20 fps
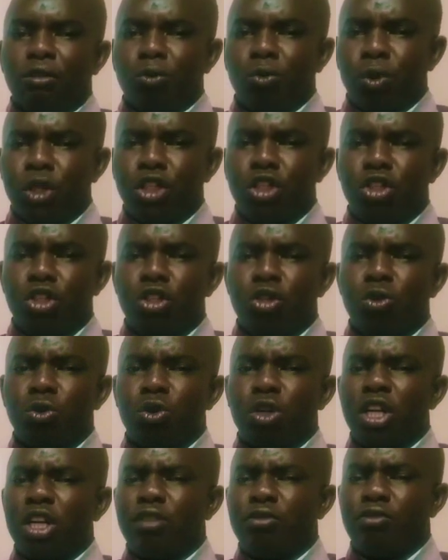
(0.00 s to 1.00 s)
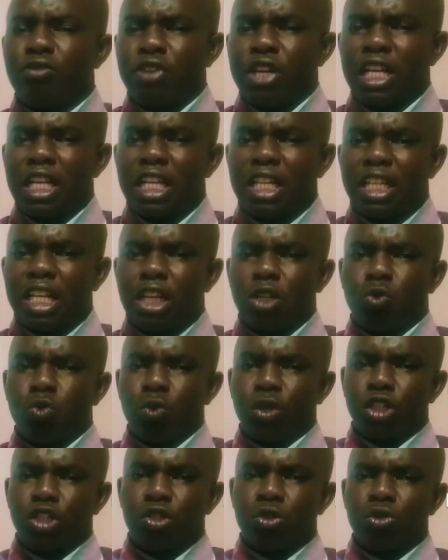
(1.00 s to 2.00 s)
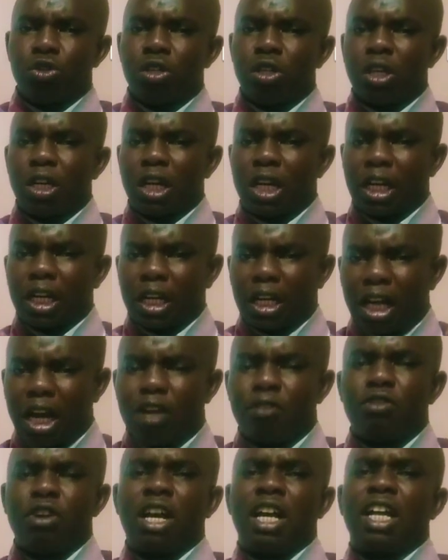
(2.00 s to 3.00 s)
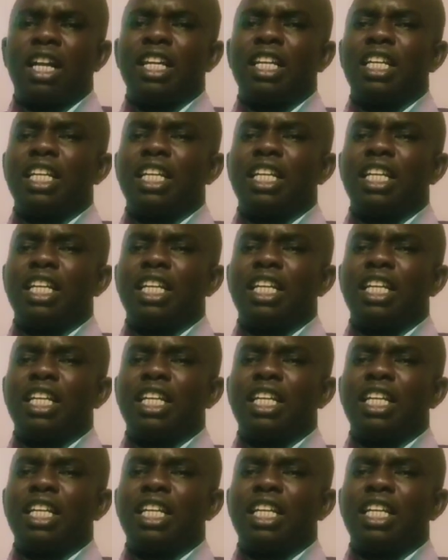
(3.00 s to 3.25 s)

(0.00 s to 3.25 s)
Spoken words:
which you really feel that we should cover,